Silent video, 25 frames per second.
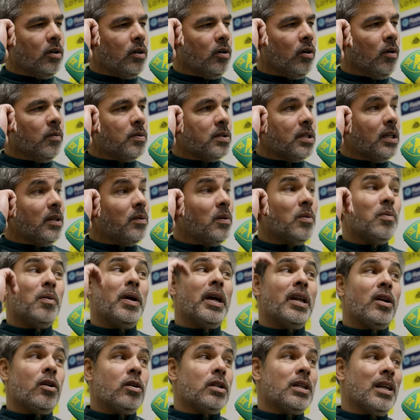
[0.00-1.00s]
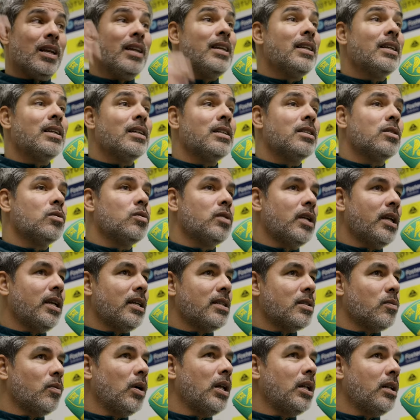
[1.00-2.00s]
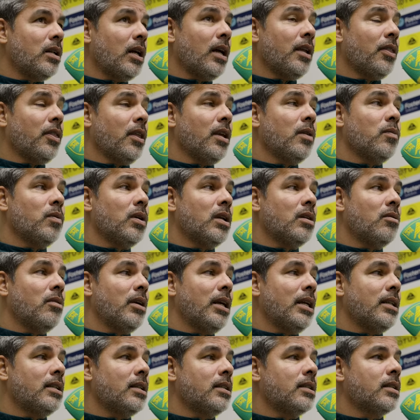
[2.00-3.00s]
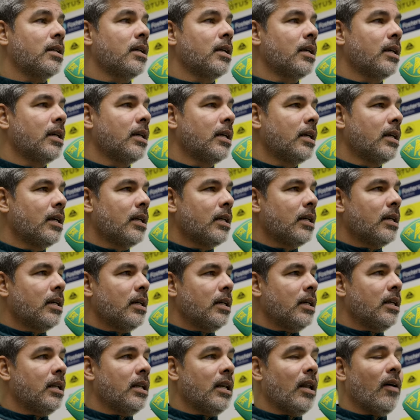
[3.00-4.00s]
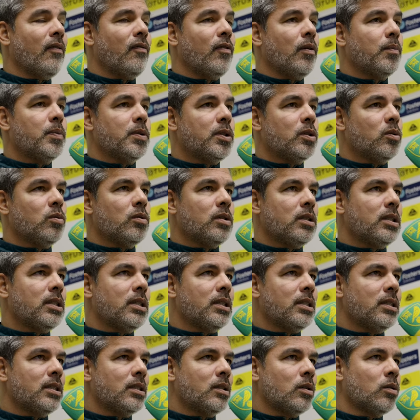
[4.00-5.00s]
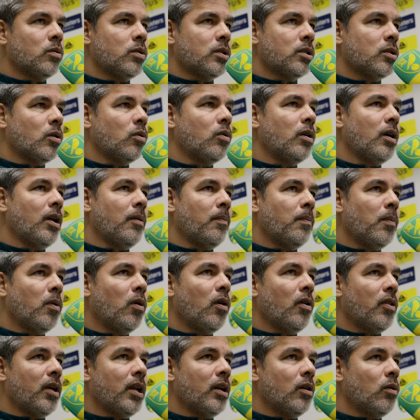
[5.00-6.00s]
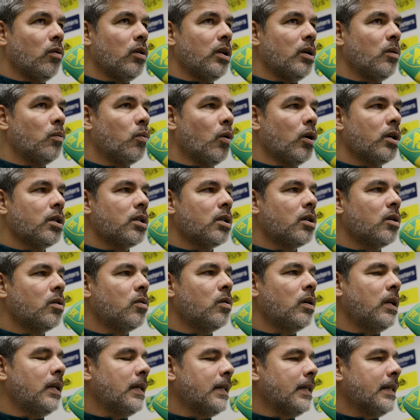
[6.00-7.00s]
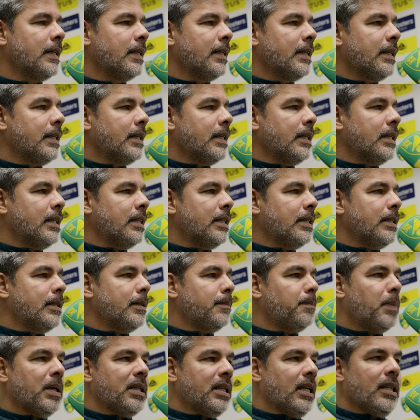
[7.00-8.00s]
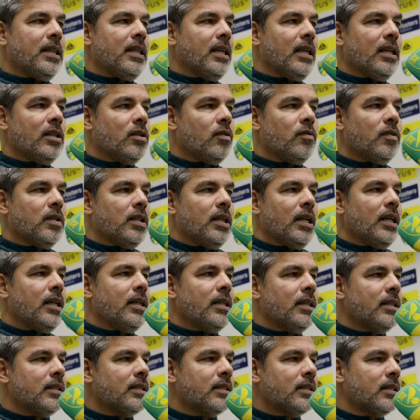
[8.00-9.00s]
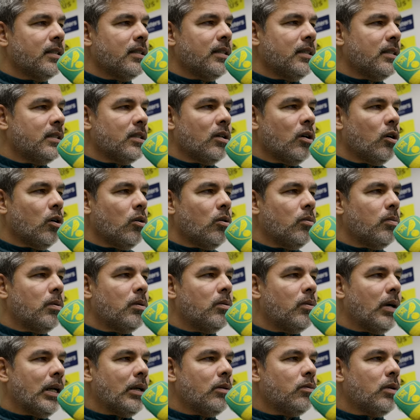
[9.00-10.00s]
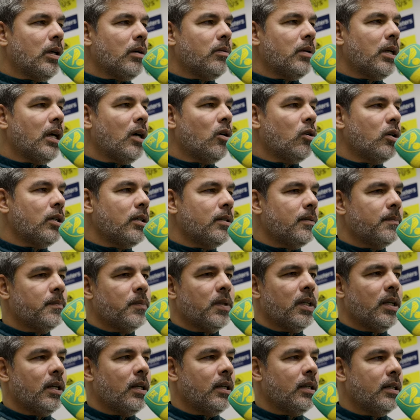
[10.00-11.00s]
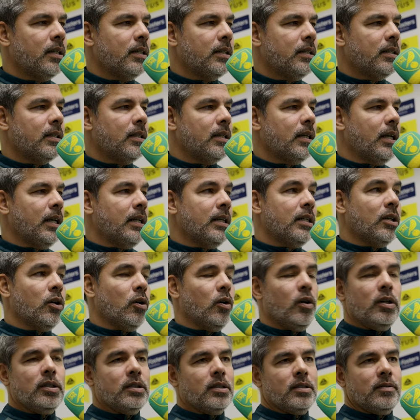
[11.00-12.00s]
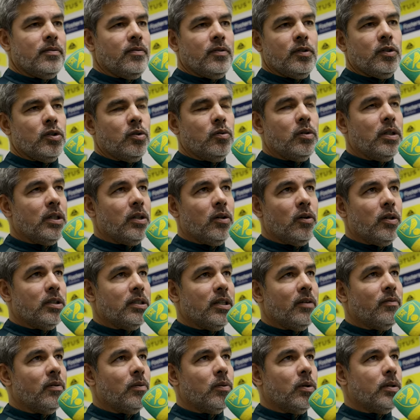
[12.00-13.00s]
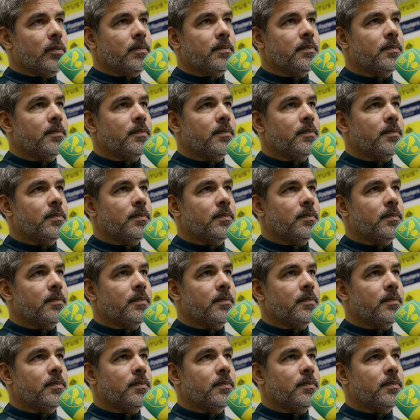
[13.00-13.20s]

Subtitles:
Obviously, we were not clinical today as well. I think we created enough opportunities to score more than only one goal. But at the end of the day, it's a horrible run where we are on, and it hurts, for sure, it hurts everyone.